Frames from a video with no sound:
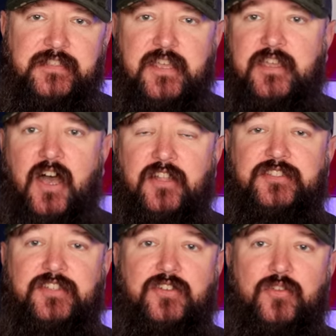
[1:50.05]
the
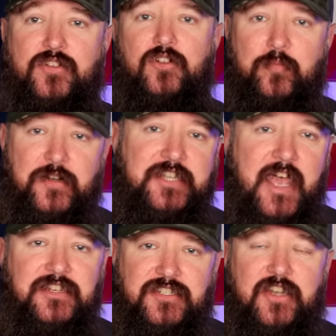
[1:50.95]
constitutional
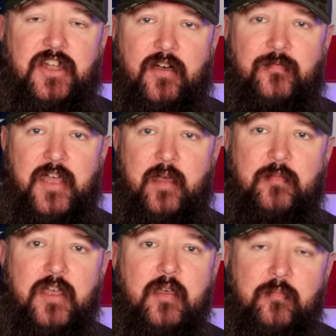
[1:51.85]
protection of them